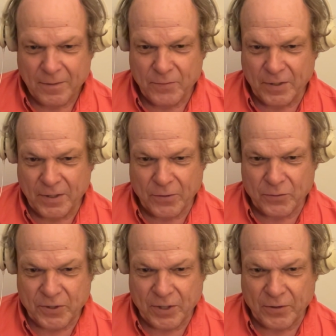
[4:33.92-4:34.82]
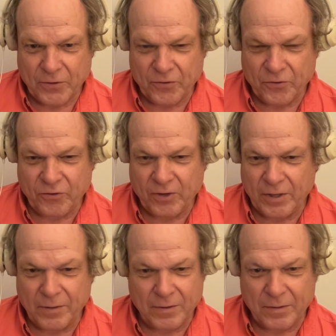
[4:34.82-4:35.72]
videos, to
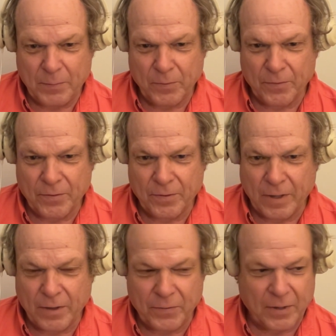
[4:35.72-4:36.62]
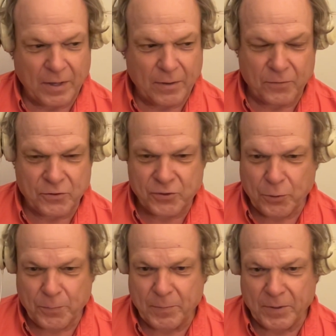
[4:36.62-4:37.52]
see people I don't know if they're
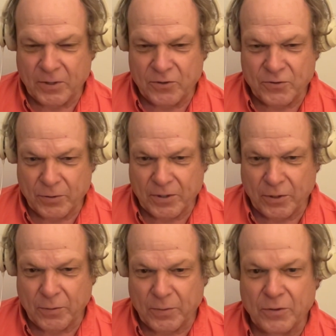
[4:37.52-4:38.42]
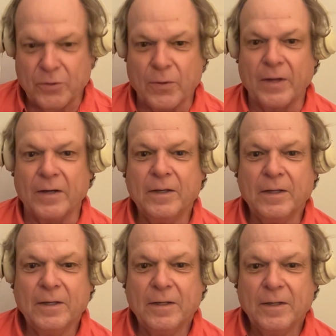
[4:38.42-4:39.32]
stupid, but they certainly don't know what they're doing.
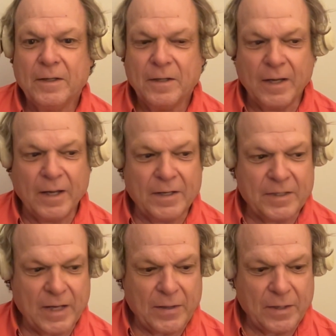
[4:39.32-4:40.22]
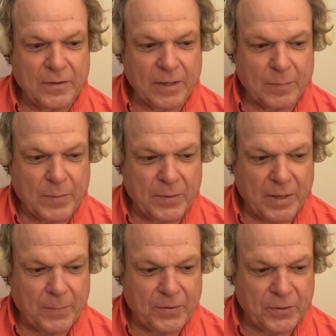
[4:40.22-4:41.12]
Yeah. And I think there may
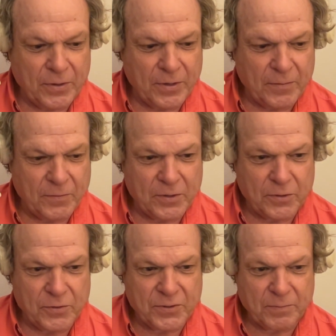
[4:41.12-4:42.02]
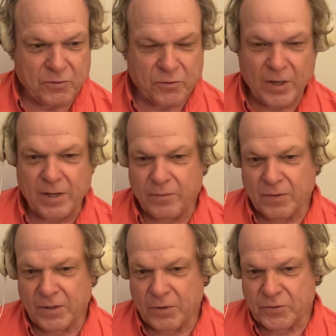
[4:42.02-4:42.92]
be an opportunity to do some
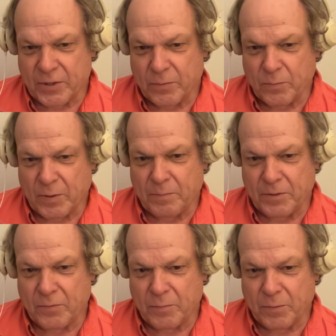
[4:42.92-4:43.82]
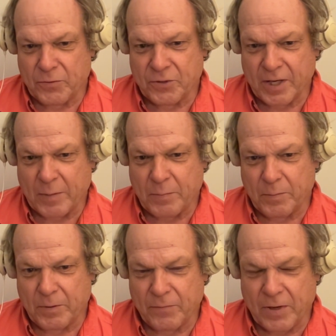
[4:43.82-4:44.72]
training videos on what different boats are
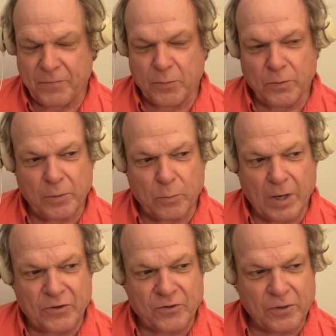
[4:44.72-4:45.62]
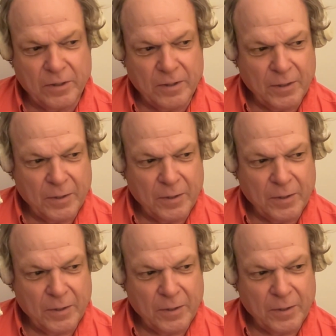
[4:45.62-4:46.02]
capable of. You have to really watch